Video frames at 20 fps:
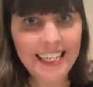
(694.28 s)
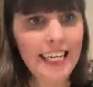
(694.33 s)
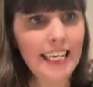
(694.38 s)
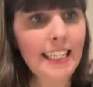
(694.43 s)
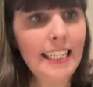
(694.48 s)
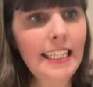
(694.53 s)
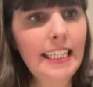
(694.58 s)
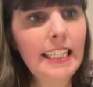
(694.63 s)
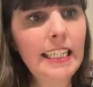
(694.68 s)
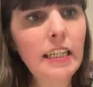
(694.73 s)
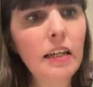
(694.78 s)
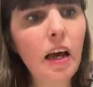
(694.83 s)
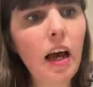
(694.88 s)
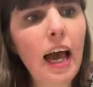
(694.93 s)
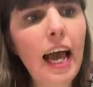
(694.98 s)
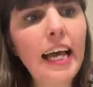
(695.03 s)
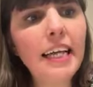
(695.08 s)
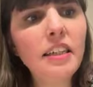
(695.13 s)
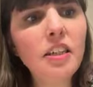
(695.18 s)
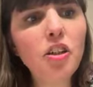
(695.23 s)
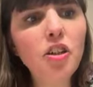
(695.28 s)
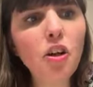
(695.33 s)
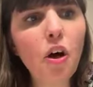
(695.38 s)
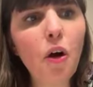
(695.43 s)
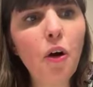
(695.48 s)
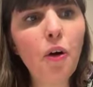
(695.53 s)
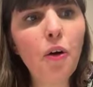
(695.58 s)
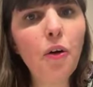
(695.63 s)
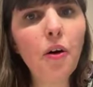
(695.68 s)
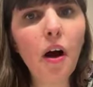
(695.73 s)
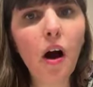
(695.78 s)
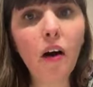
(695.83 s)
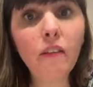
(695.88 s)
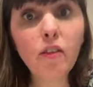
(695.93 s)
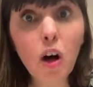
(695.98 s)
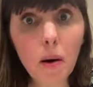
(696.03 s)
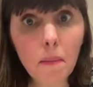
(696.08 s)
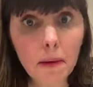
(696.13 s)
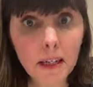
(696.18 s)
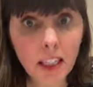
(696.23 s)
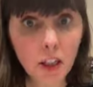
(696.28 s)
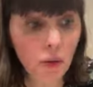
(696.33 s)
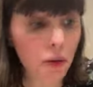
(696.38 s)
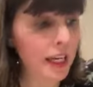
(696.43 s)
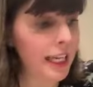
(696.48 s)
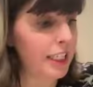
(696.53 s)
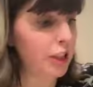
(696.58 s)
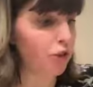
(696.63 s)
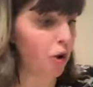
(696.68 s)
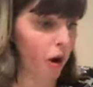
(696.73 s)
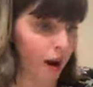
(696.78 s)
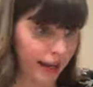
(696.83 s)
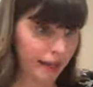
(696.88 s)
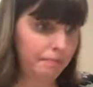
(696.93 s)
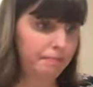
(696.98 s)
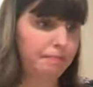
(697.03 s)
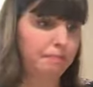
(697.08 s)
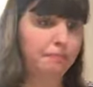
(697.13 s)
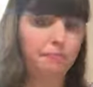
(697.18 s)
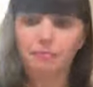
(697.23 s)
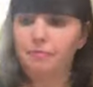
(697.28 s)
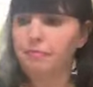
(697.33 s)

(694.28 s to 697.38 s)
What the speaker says: Yes, and so I've got my doily drying.